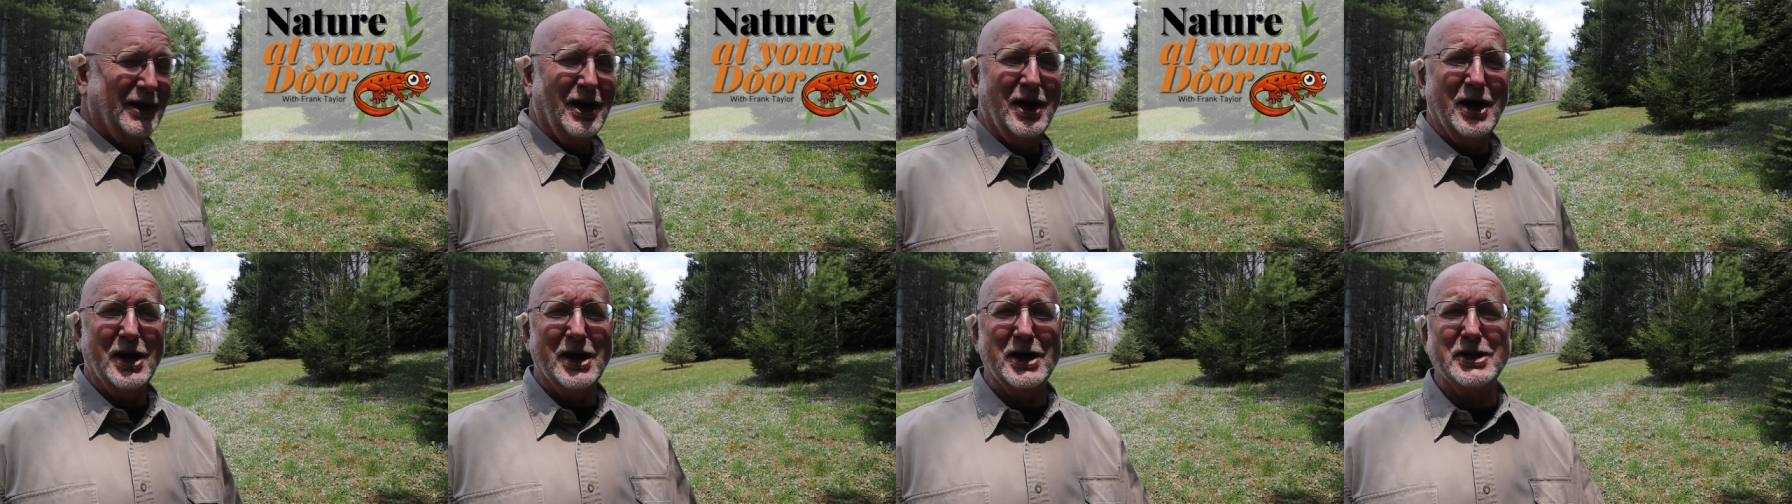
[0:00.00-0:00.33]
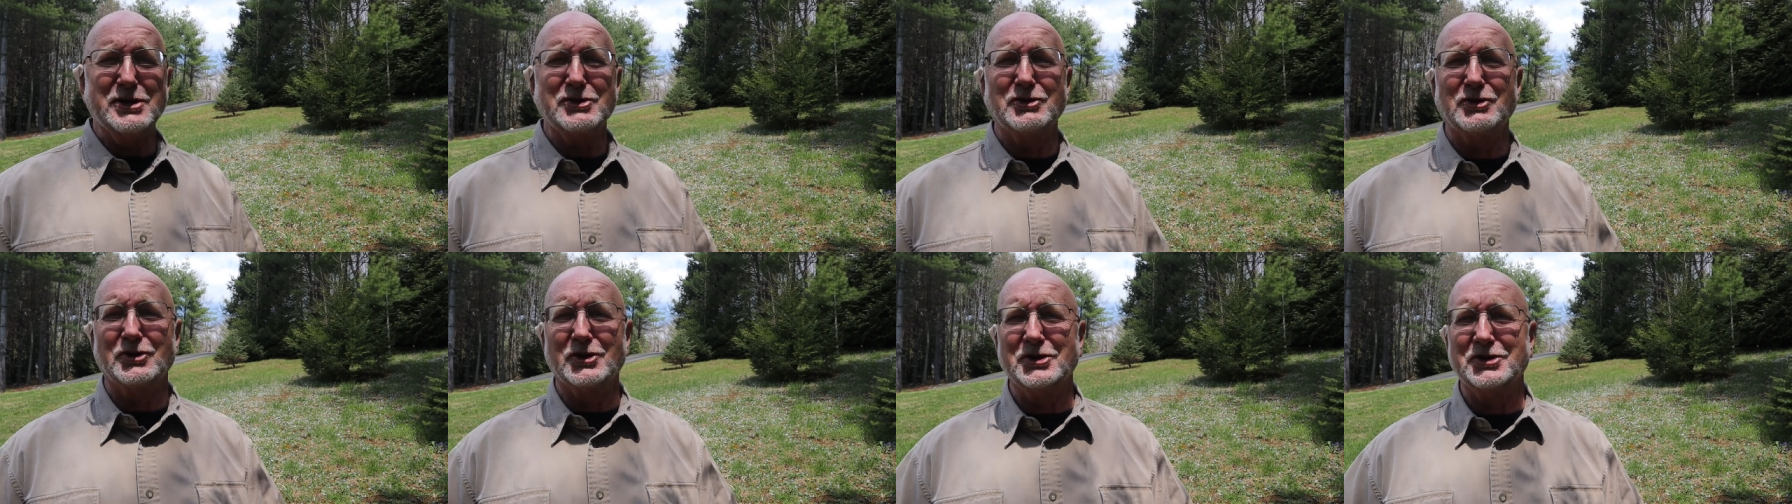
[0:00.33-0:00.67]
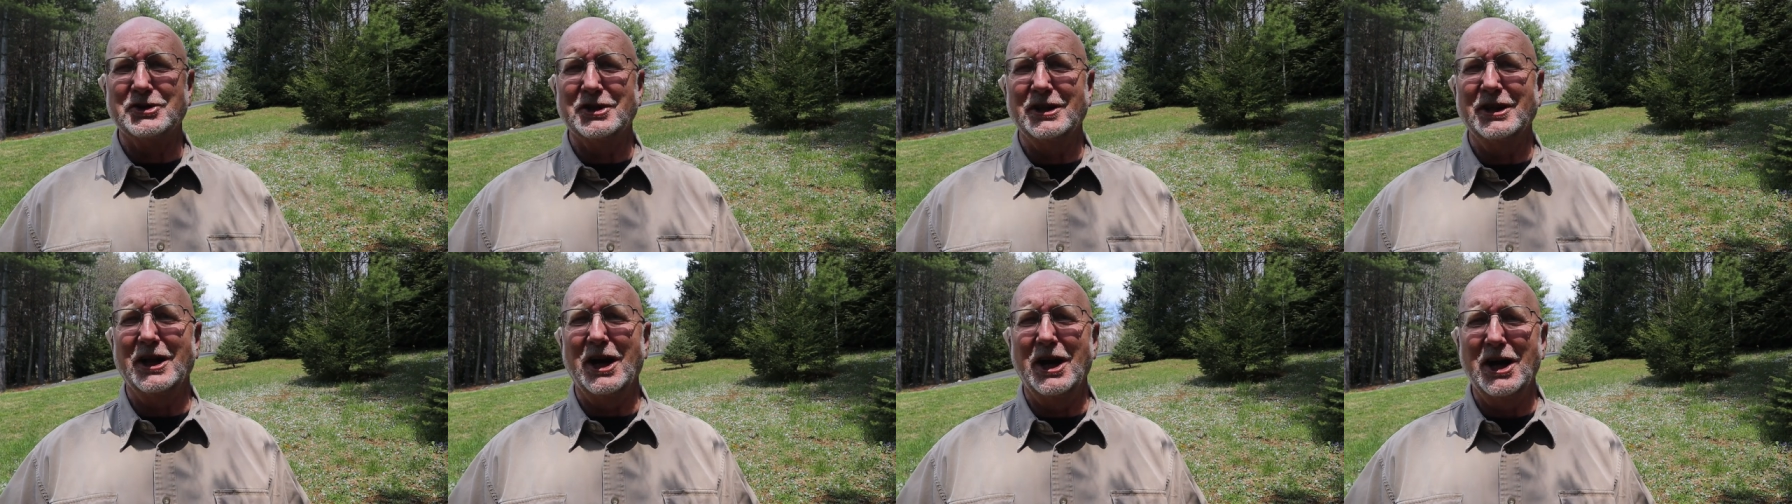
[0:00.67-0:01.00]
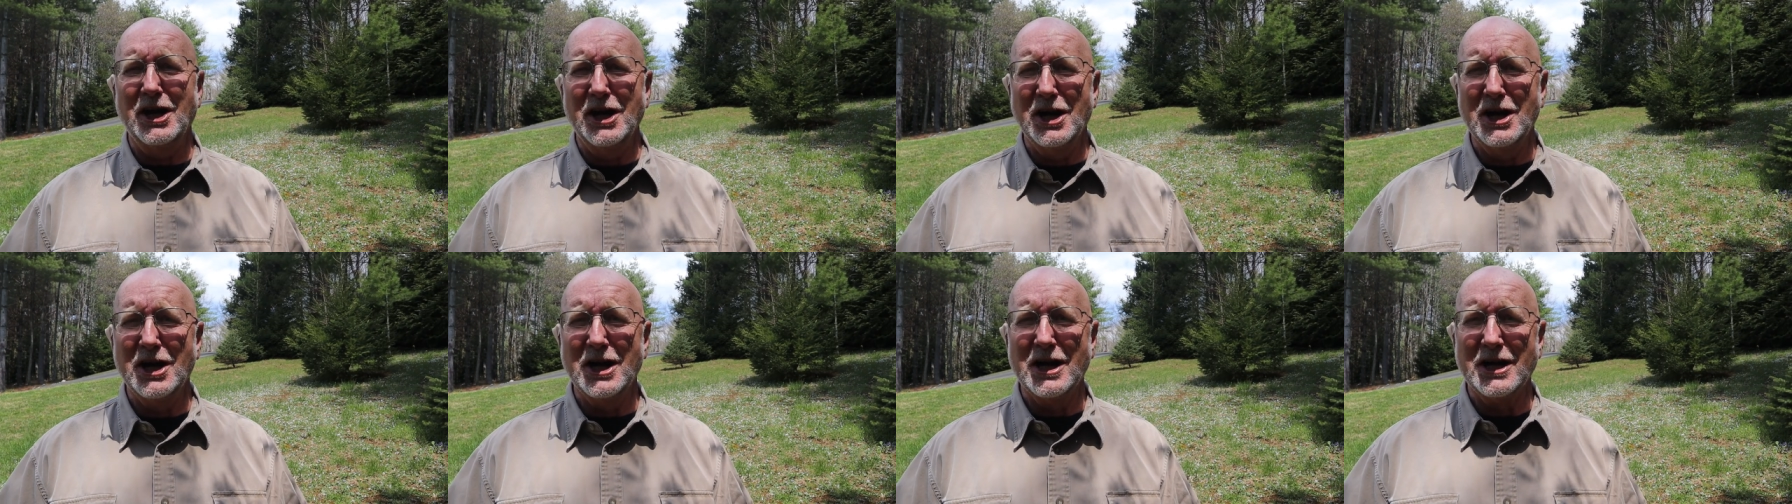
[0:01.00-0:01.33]
hundreds and
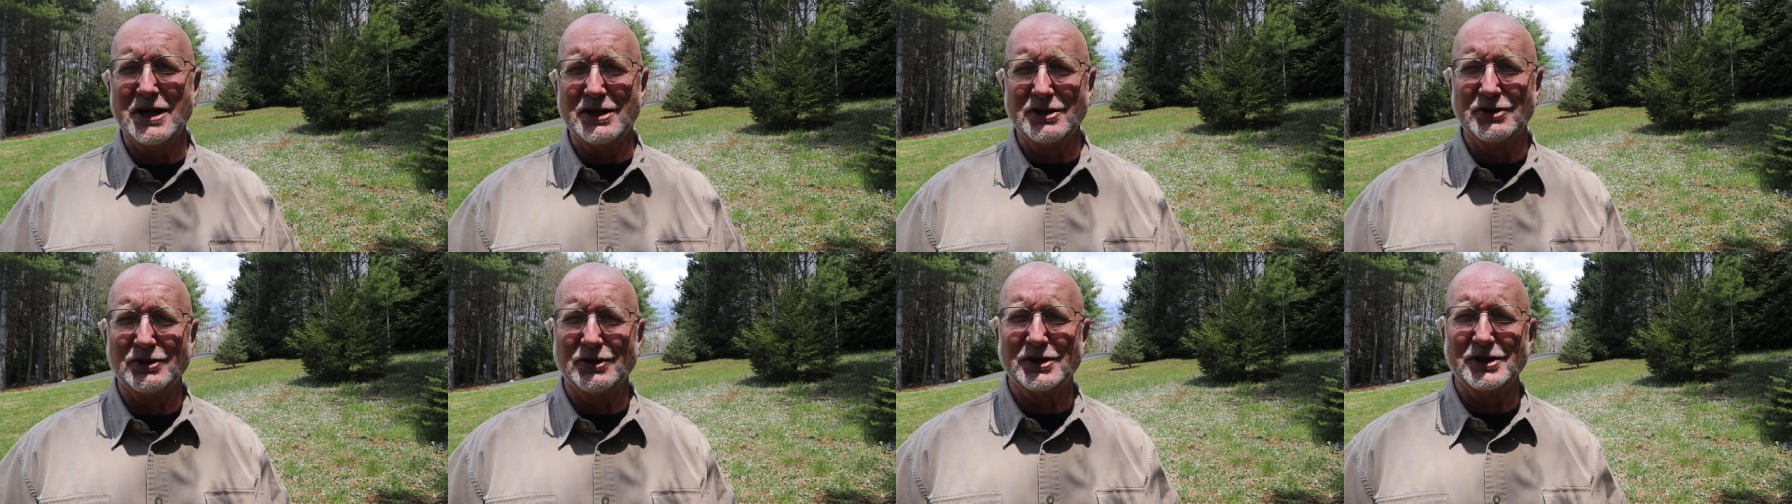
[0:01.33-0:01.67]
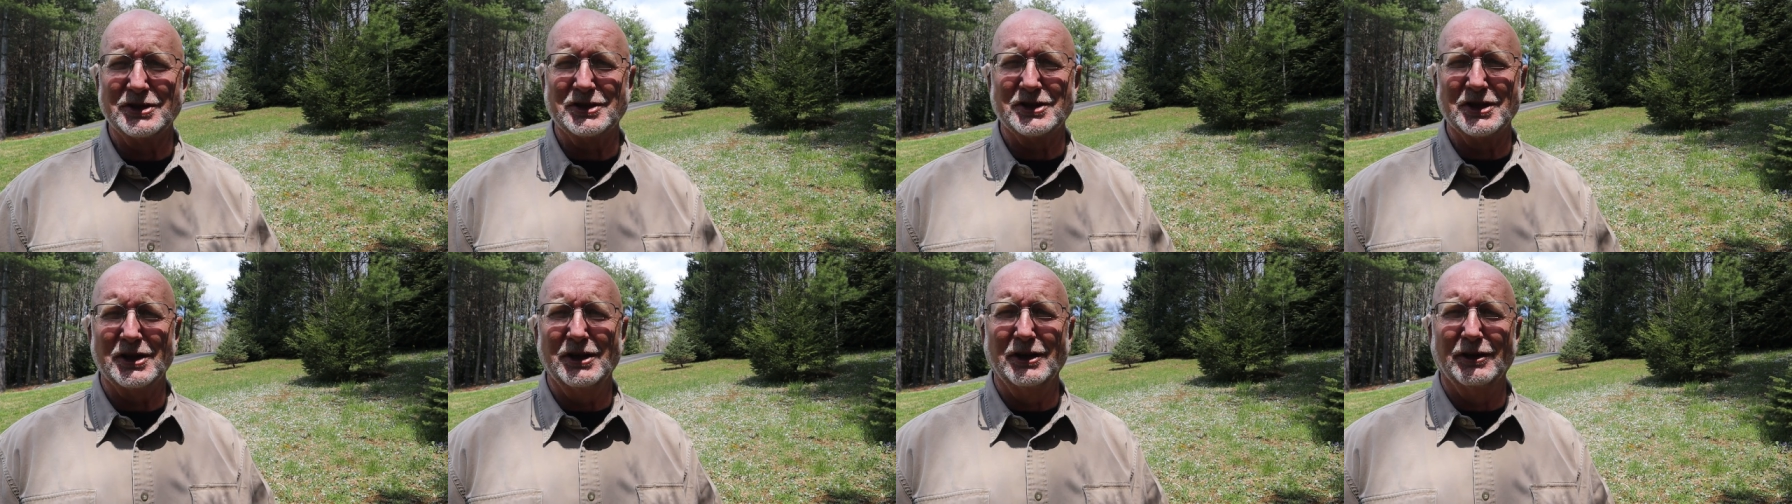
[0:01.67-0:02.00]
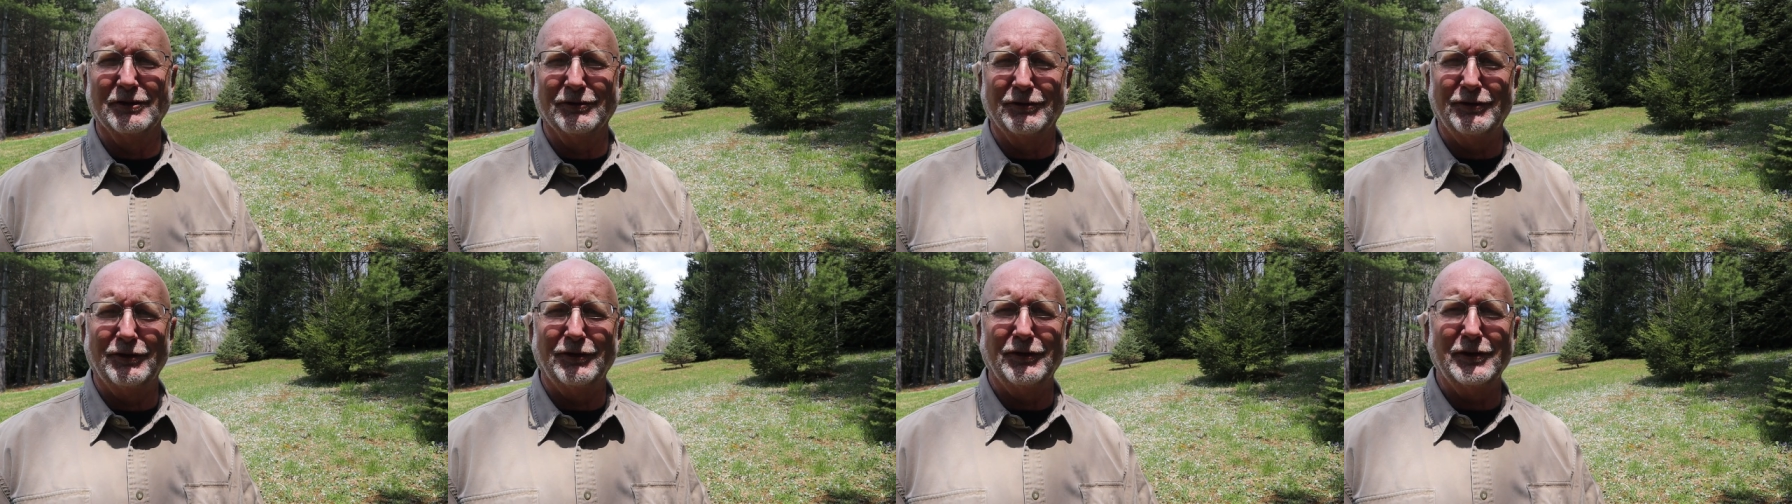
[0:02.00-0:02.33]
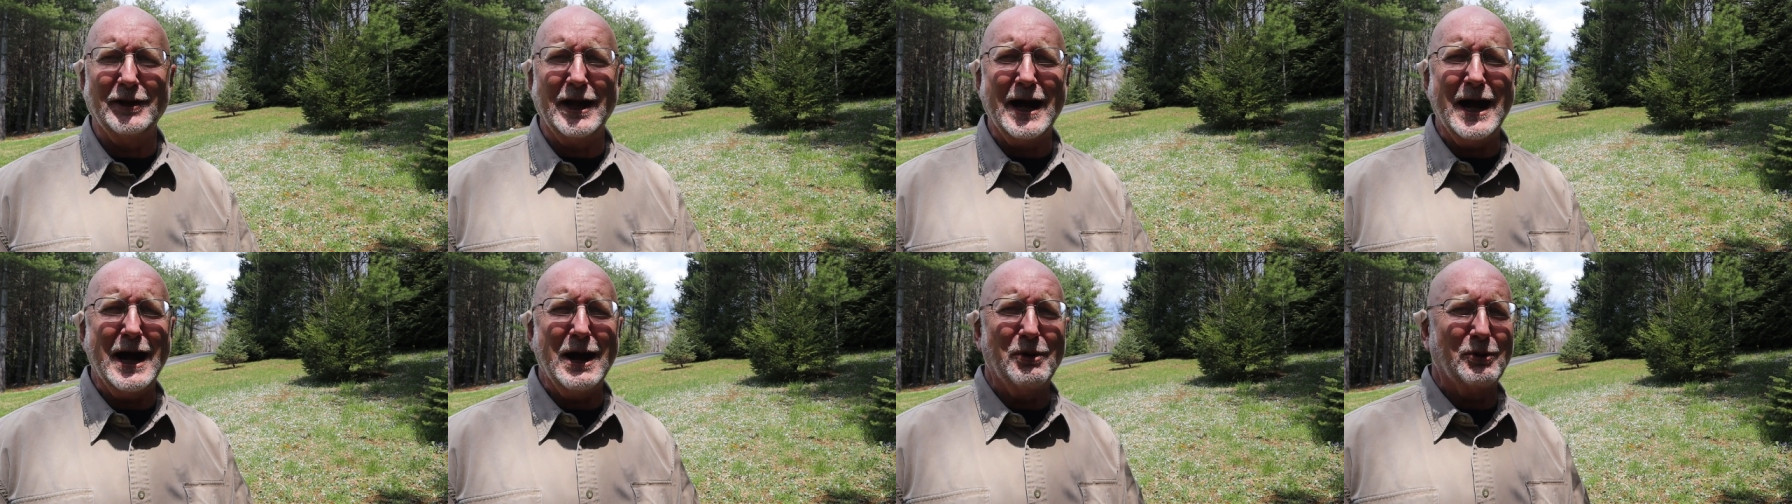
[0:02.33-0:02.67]
hundreds of
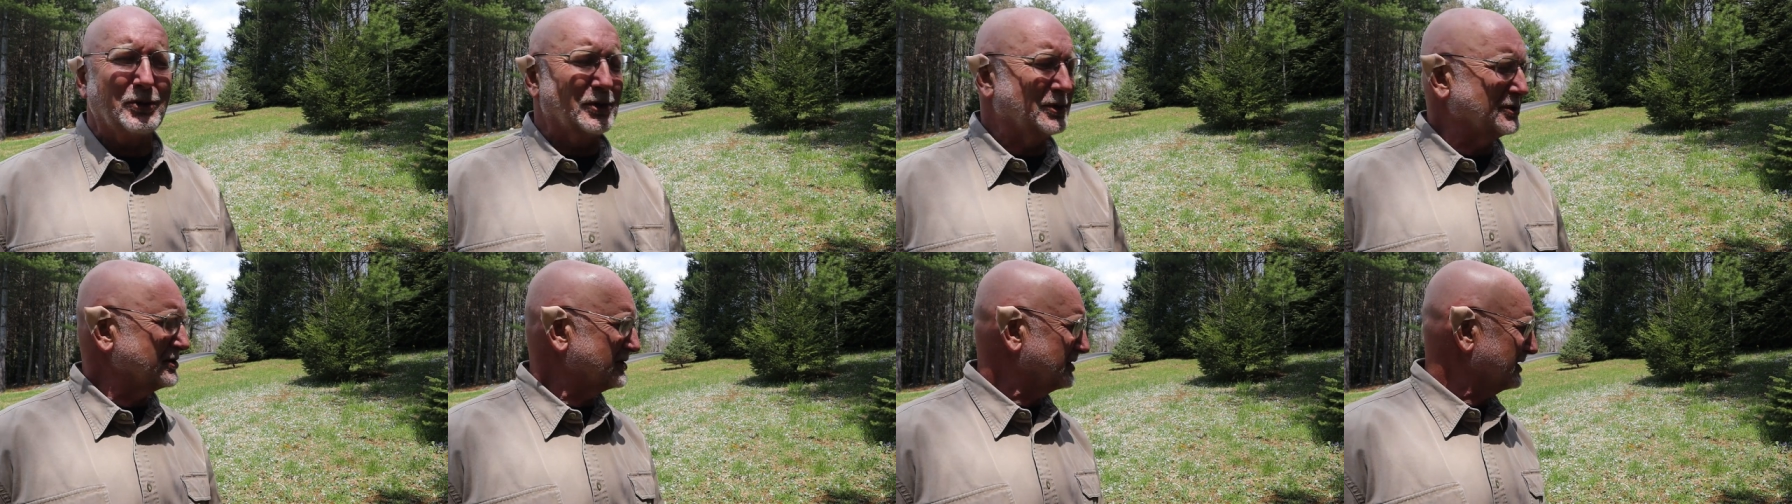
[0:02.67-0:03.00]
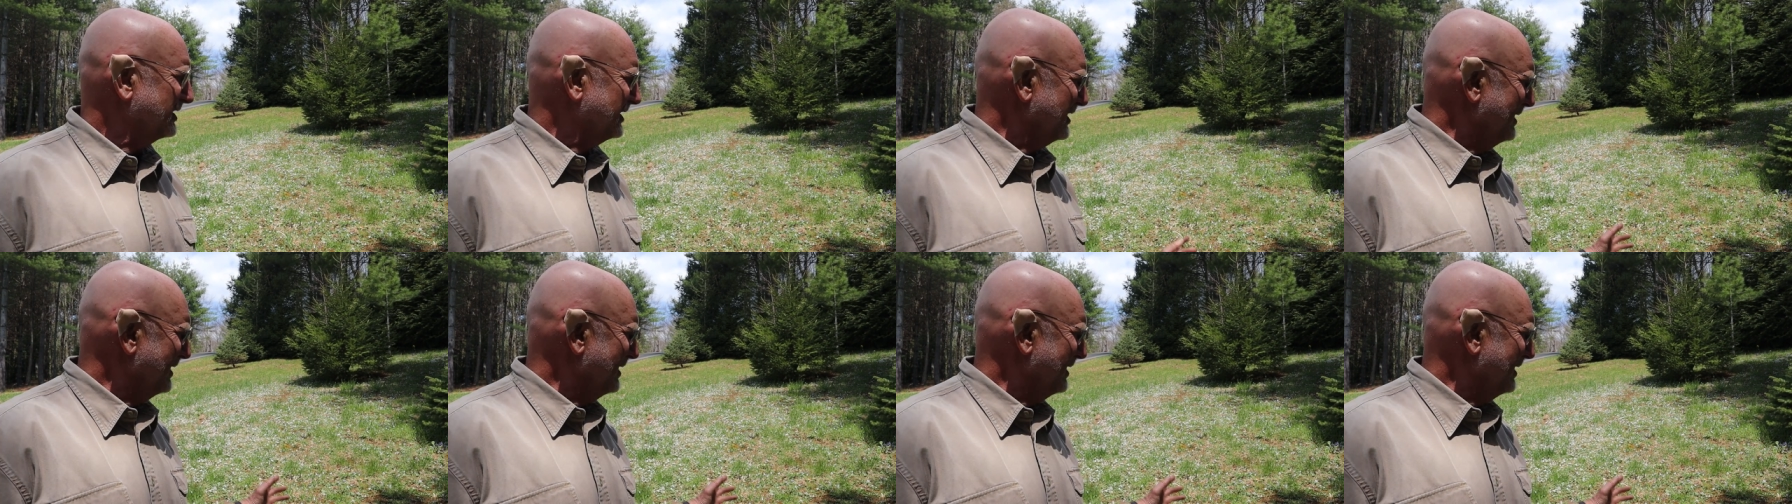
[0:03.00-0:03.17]
flowers